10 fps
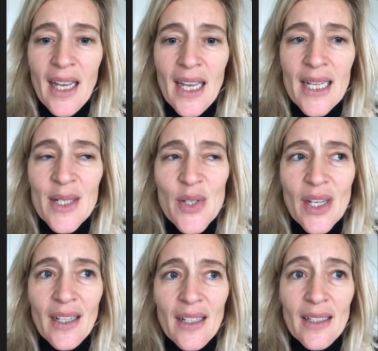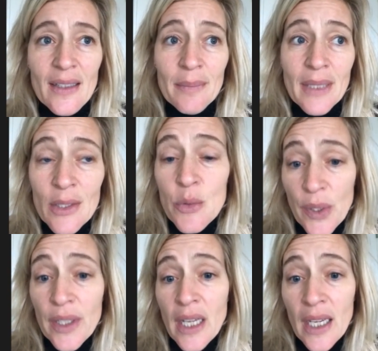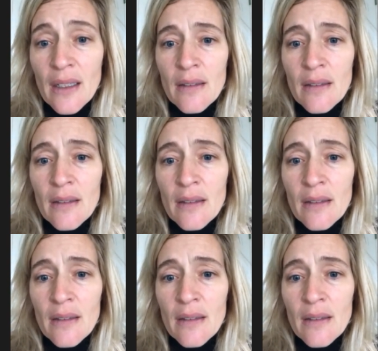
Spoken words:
And it's working.